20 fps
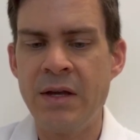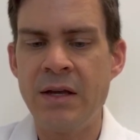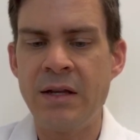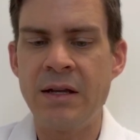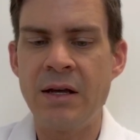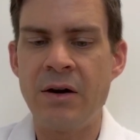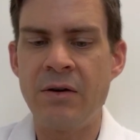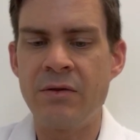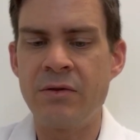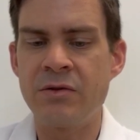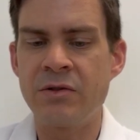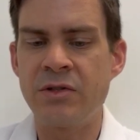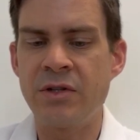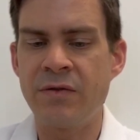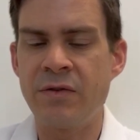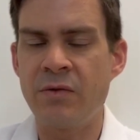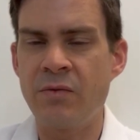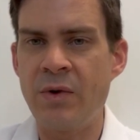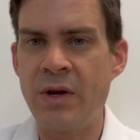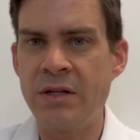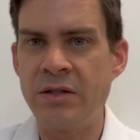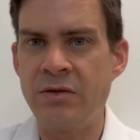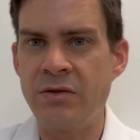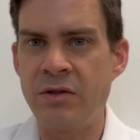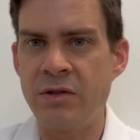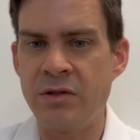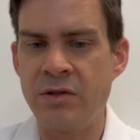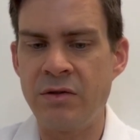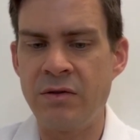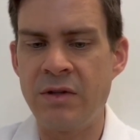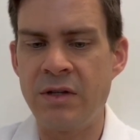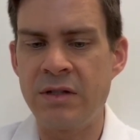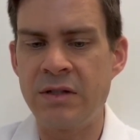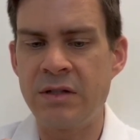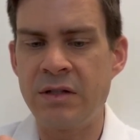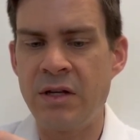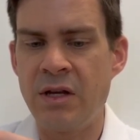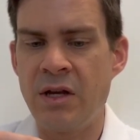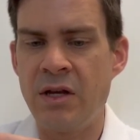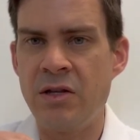Now, there's different ways you can do
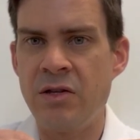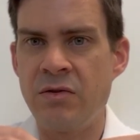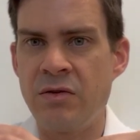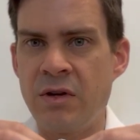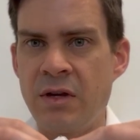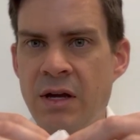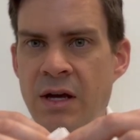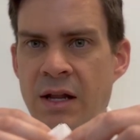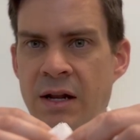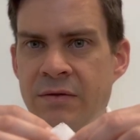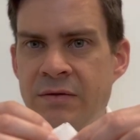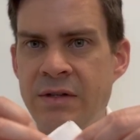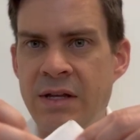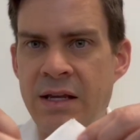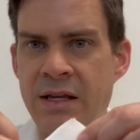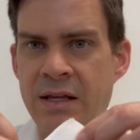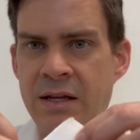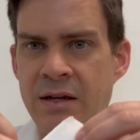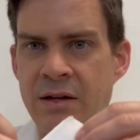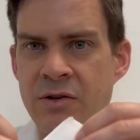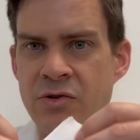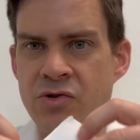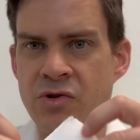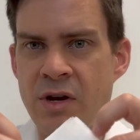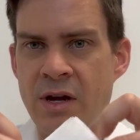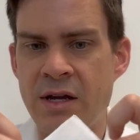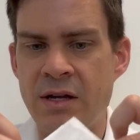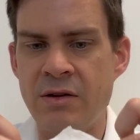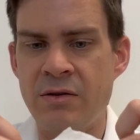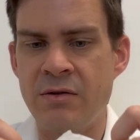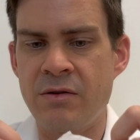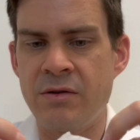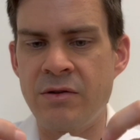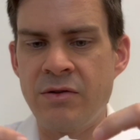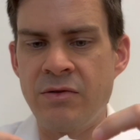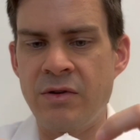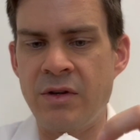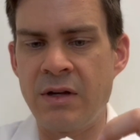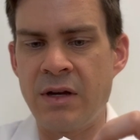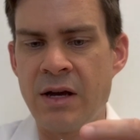this. You can kind of take it in a triangle, and
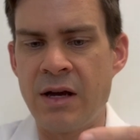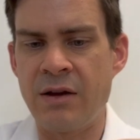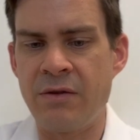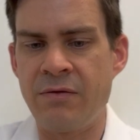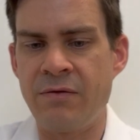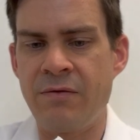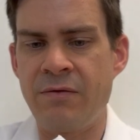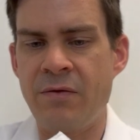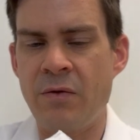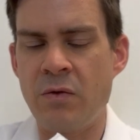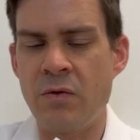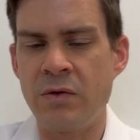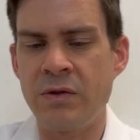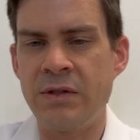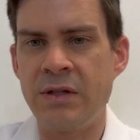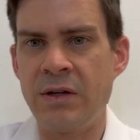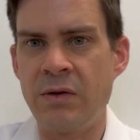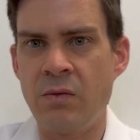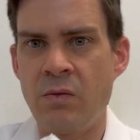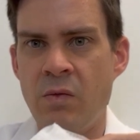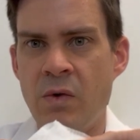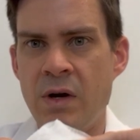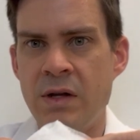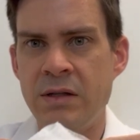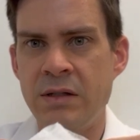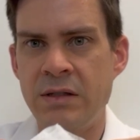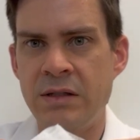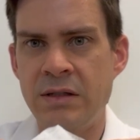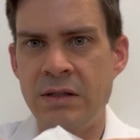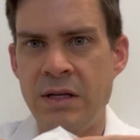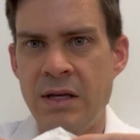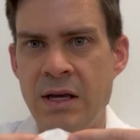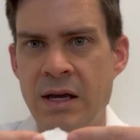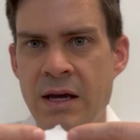you can kind of fold it once,